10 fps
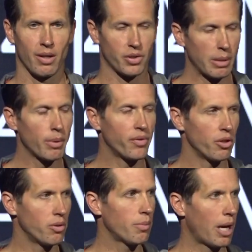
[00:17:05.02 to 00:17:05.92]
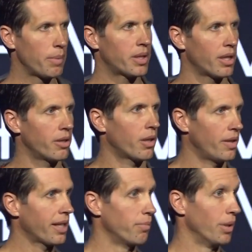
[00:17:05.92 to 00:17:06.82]
Well, oh, some of you, you might be saying in your heart,
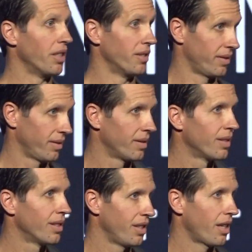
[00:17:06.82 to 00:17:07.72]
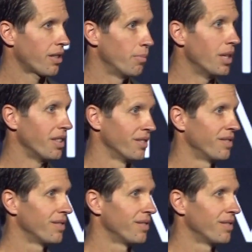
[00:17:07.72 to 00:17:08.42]
that's me. Yeah, that's me.